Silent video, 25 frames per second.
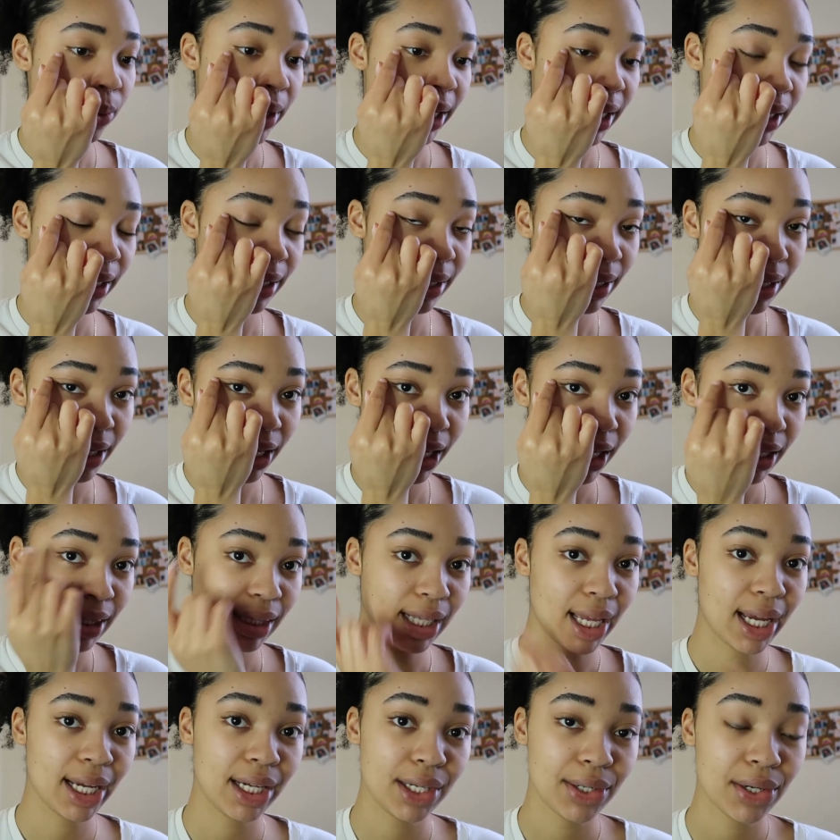wing
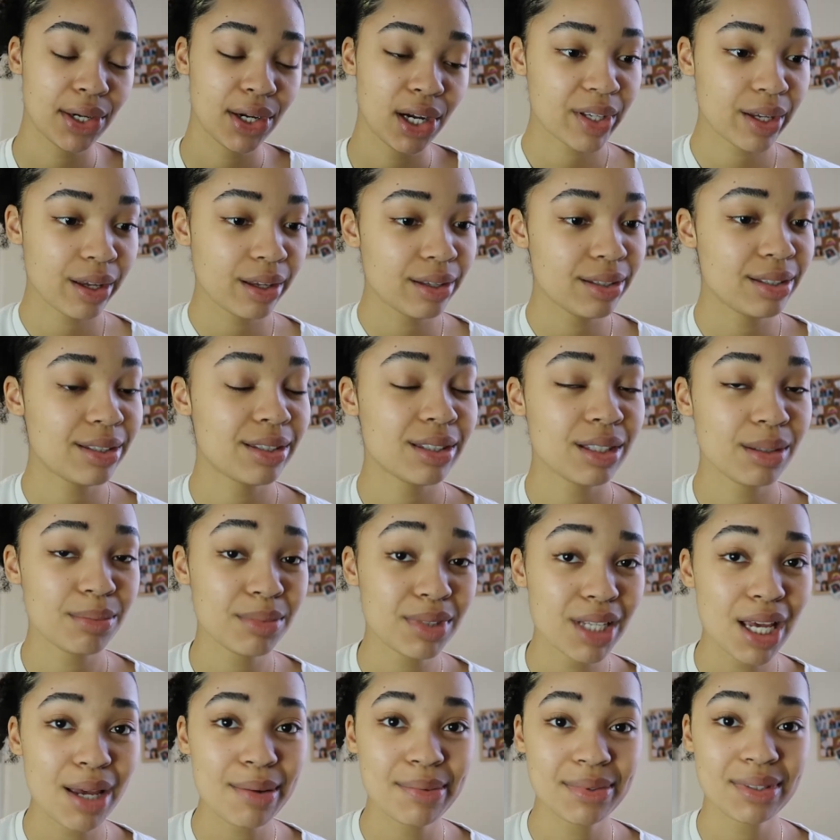liner because
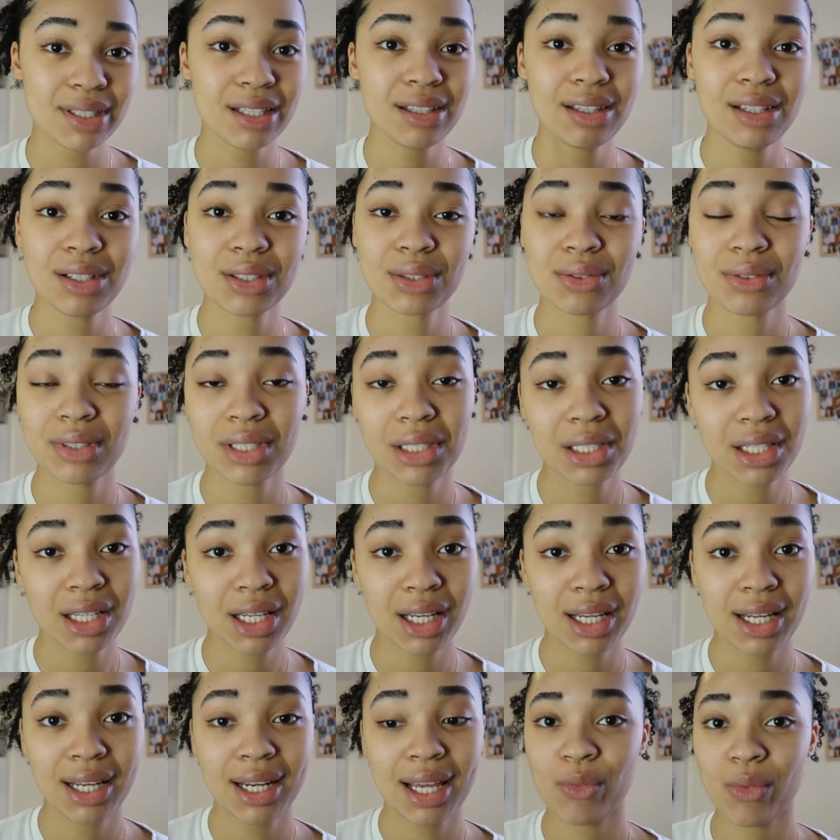sometimes it looks really
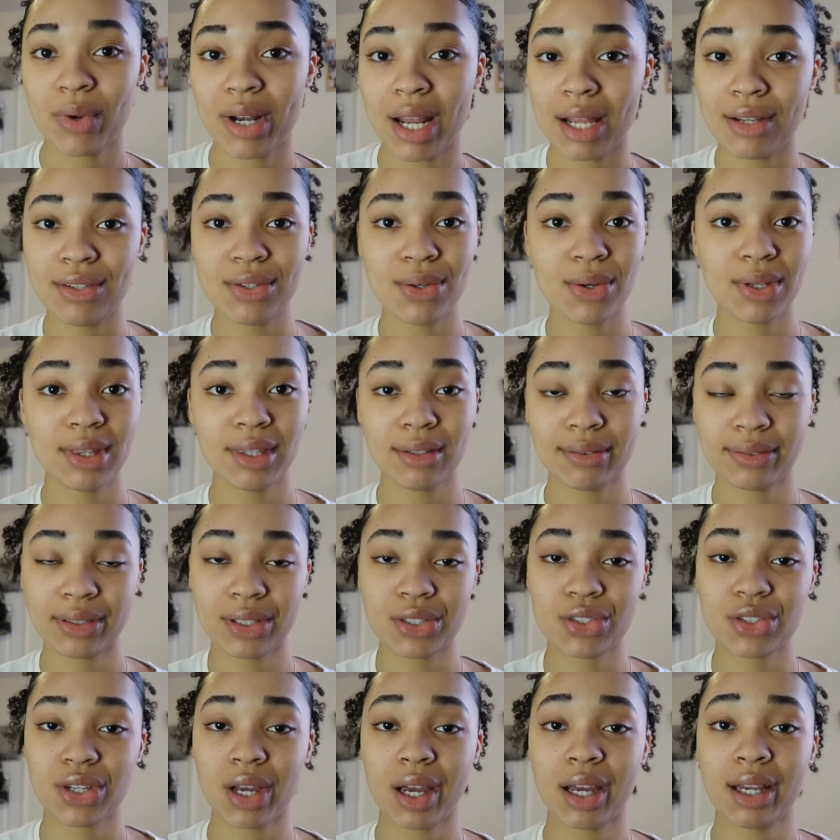good when I do it the
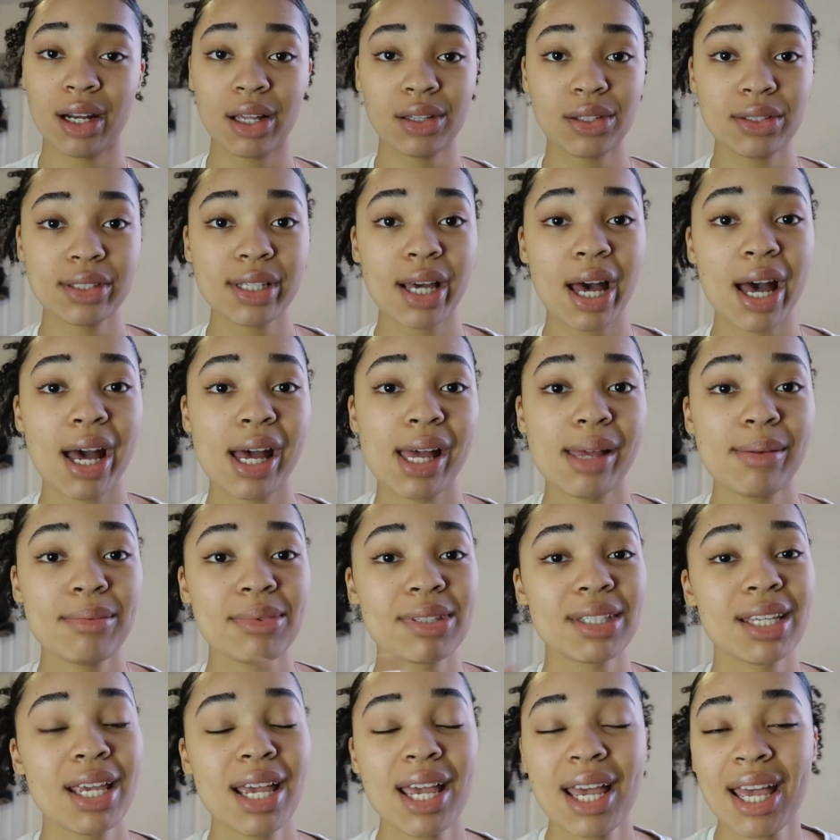first try and other
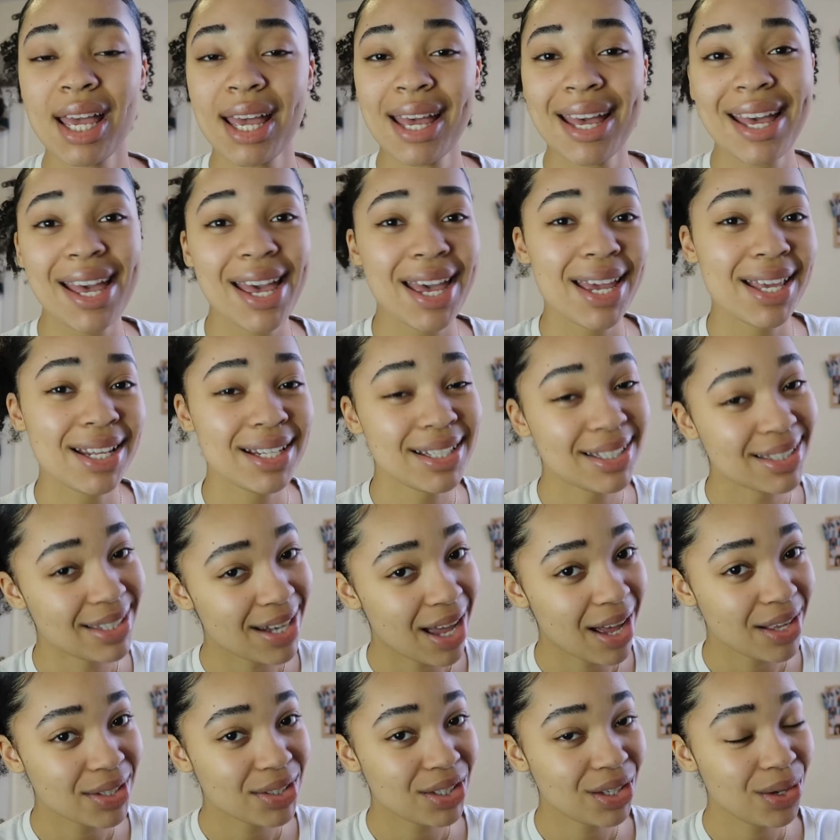times
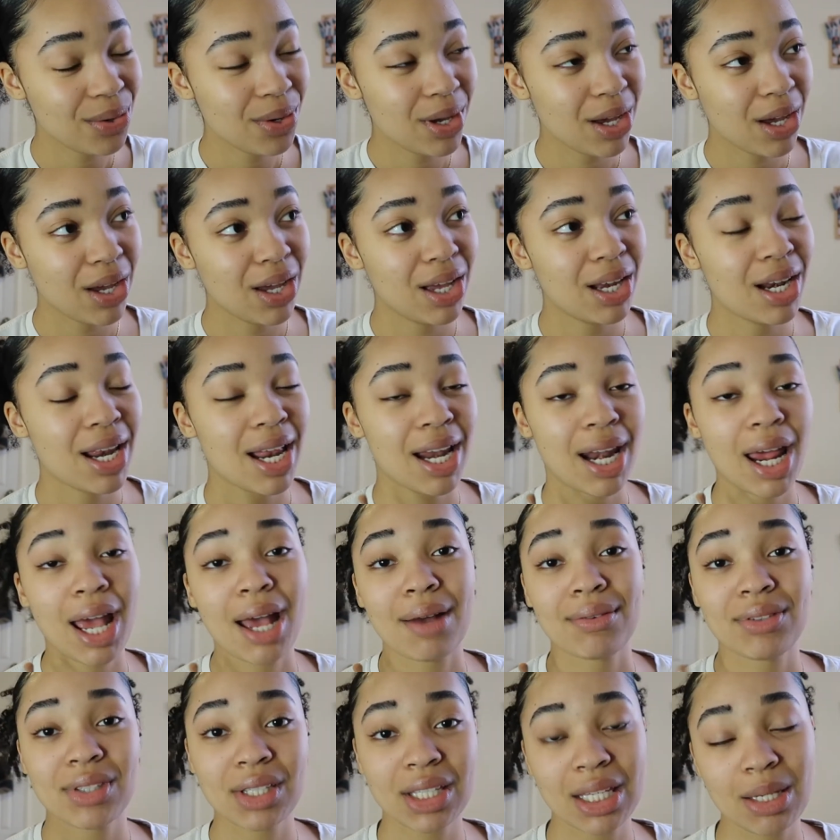not too good and I
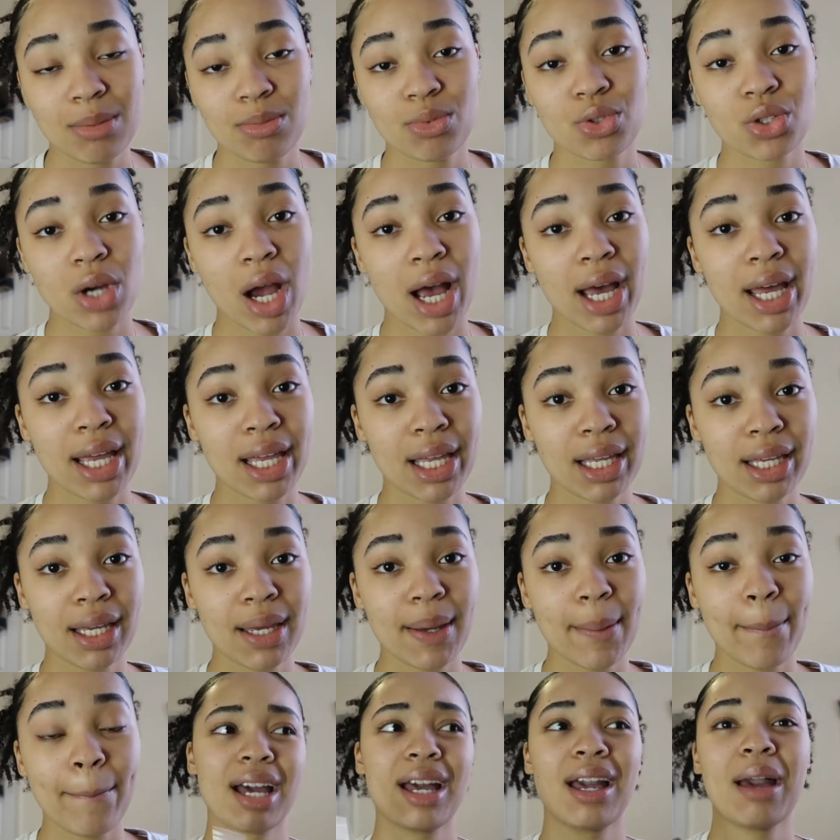have to keep trying
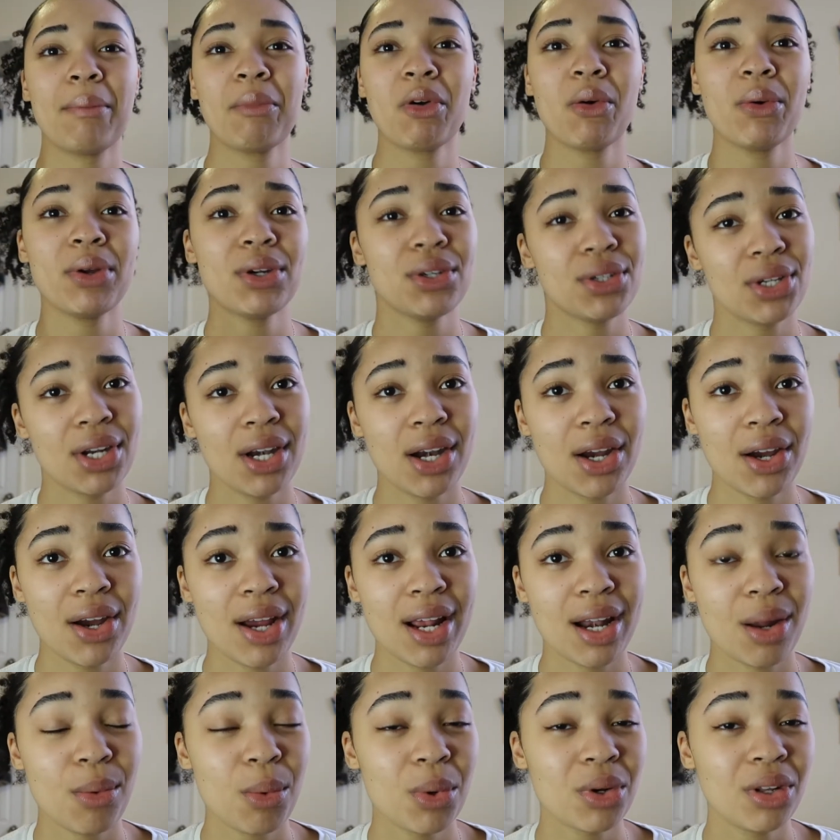it. I am going to dinner
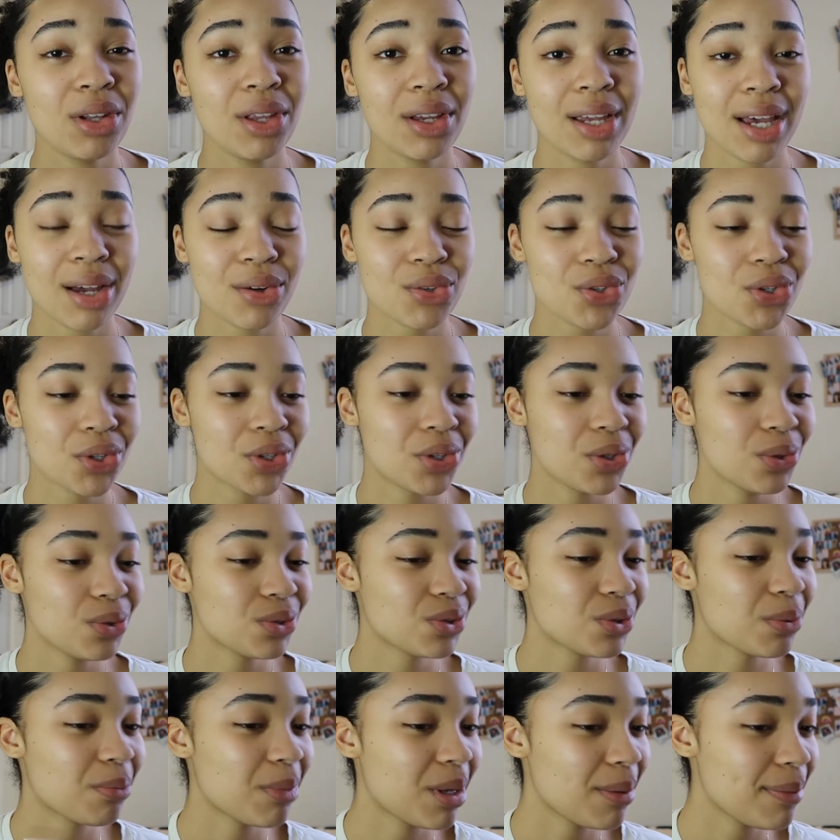and I want to look extra cute
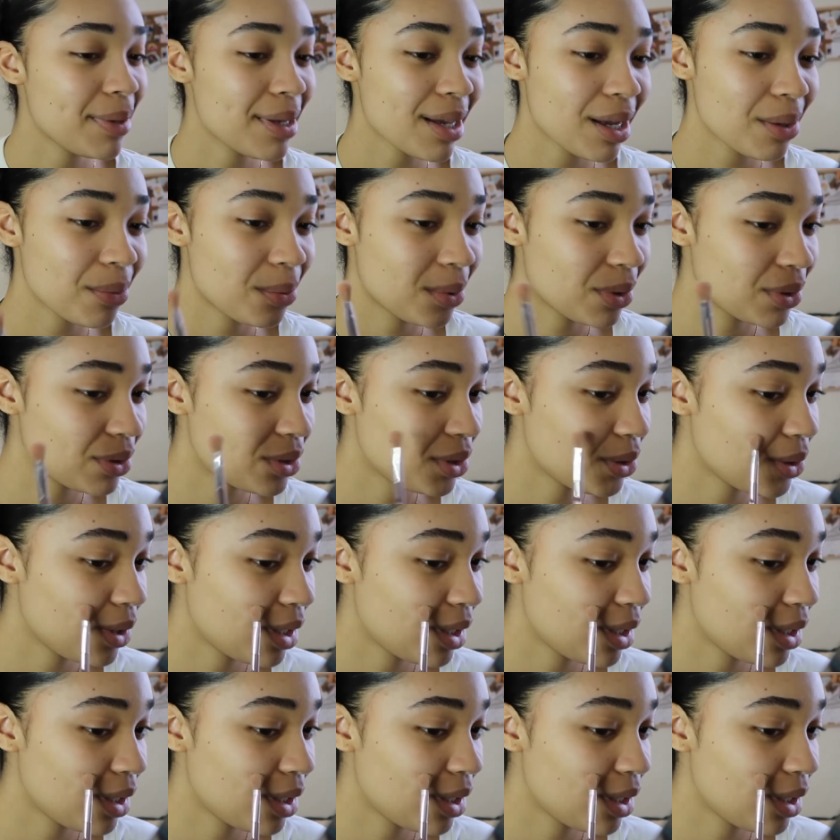so maybe I will do